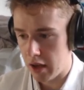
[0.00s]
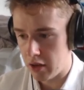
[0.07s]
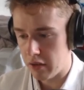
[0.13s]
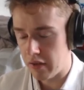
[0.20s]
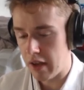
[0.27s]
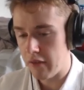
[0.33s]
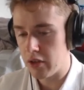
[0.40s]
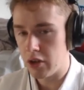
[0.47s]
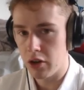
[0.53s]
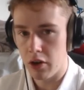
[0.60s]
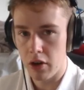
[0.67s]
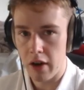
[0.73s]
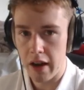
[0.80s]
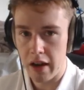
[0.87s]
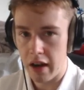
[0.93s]
You've given
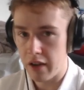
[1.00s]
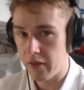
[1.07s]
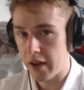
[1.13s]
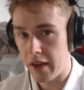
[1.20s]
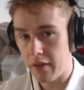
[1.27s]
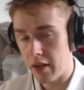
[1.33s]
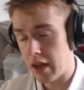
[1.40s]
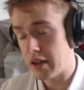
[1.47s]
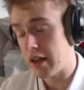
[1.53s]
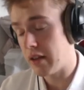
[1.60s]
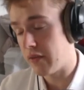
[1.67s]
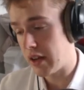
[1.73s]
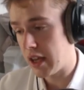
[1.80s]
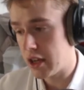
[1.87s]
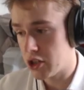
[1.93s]
your
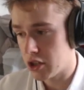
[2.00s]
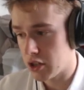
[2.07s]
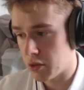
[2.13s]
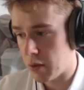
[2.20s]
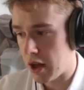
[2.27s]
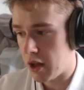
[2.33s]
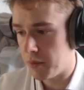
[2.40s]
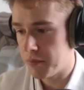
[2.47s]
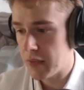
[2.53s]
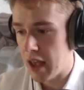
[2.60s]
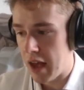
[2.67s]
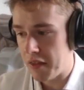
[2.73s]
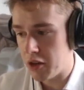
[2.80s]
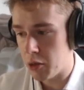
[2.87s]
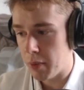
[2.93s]
identification as well,
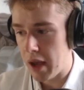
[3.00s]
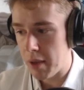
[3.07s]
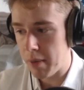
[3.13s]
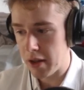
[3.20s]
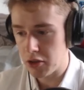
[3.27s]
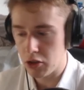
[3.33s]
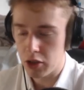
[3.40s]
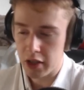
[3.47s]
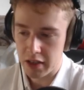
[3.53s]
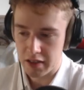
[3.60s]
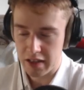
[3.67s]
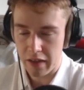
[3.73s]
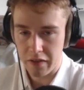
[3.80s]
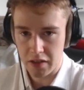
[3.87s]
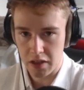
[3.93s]
and then your PayPal too. You can
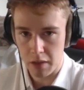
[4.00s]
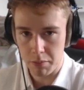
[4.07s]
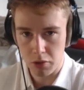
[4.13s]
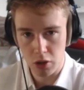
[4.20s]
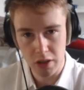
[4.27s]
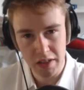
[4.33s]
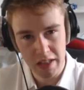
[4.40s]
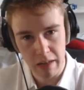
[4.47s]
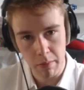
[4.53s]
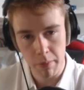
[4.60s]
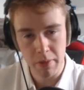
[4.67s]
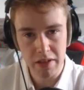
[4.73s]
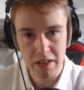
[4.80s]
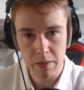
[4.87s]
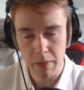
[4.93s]
set this up, so you can set up a
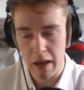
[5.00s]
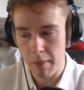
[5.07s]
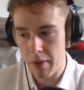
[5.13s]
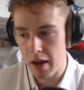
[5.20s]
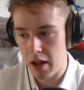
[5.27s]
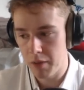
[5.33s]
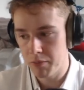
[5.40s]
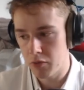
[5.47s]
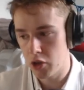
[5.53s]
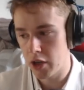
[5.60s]
business PayPal.